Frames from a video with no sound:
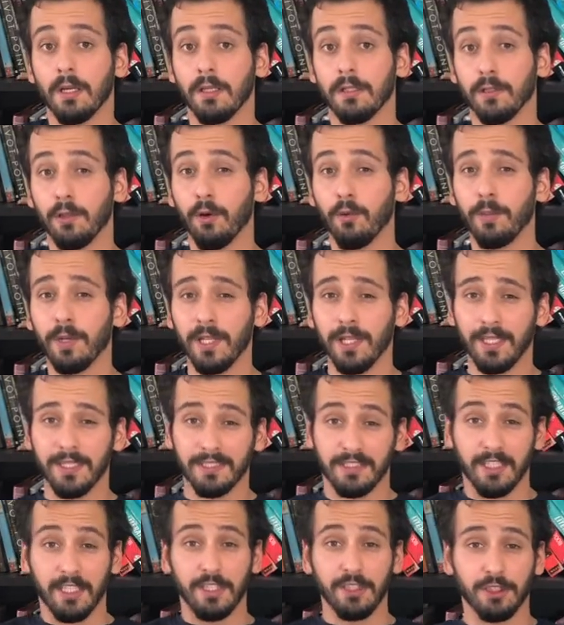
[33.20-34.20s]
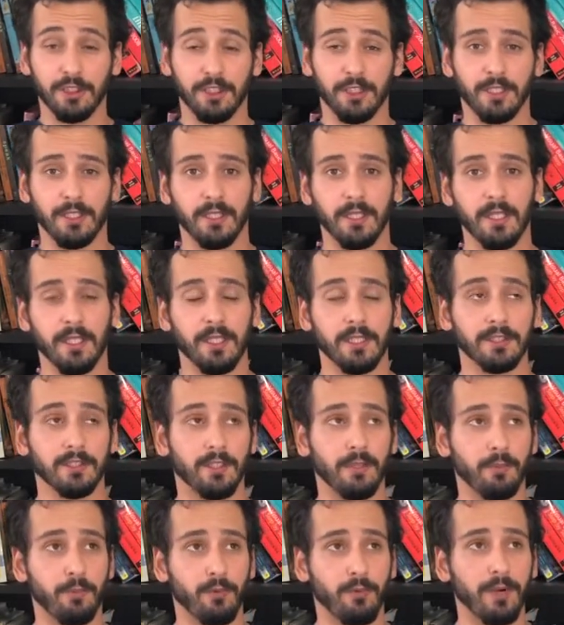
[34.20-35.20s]
Globalization is
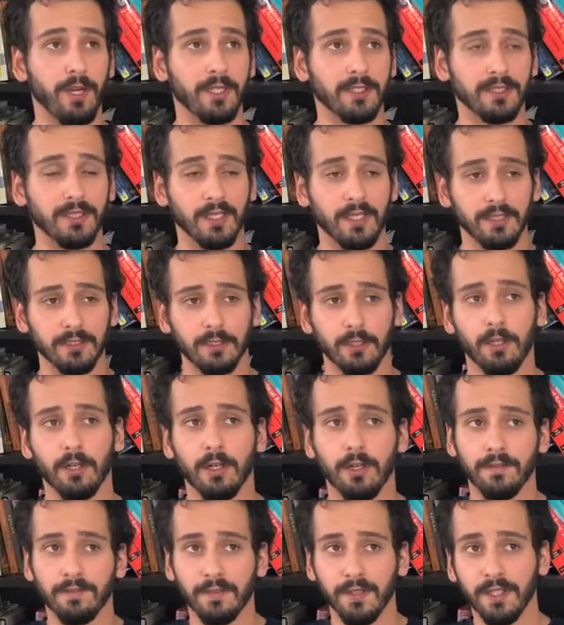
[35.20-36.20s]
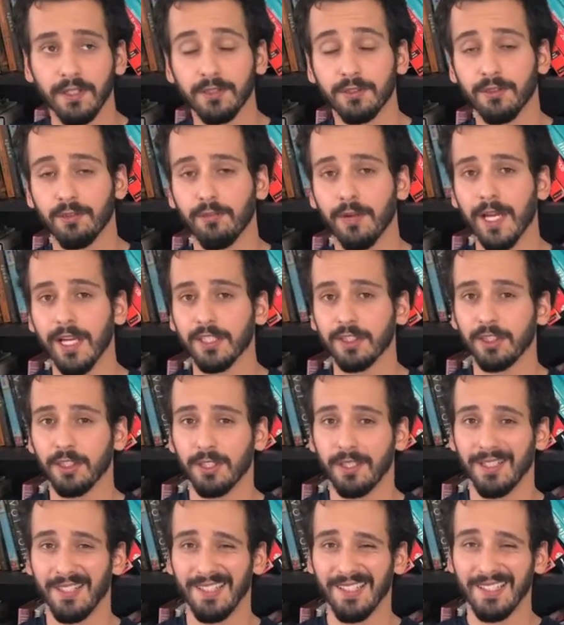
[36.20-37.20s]
the process of
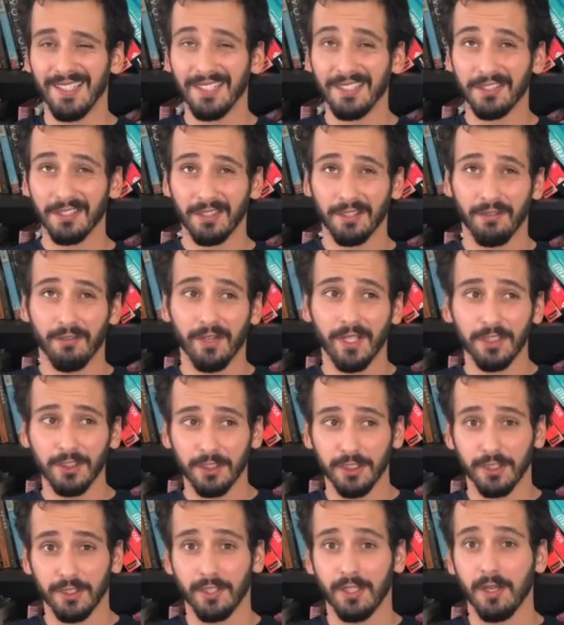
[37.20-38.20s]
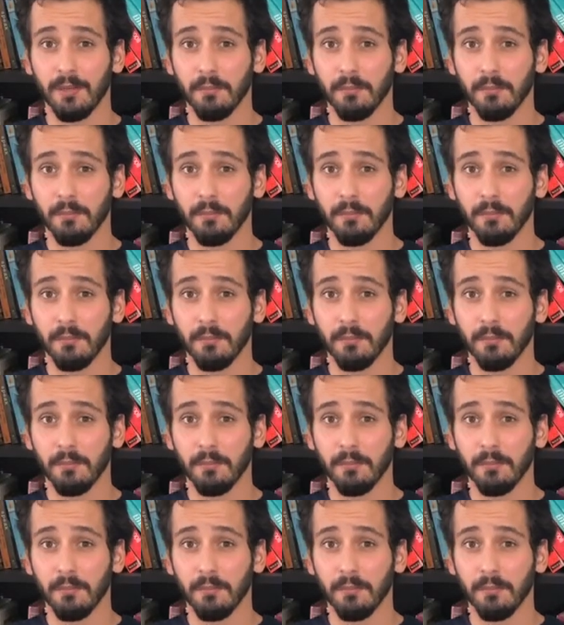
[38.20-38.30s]
interaction and integration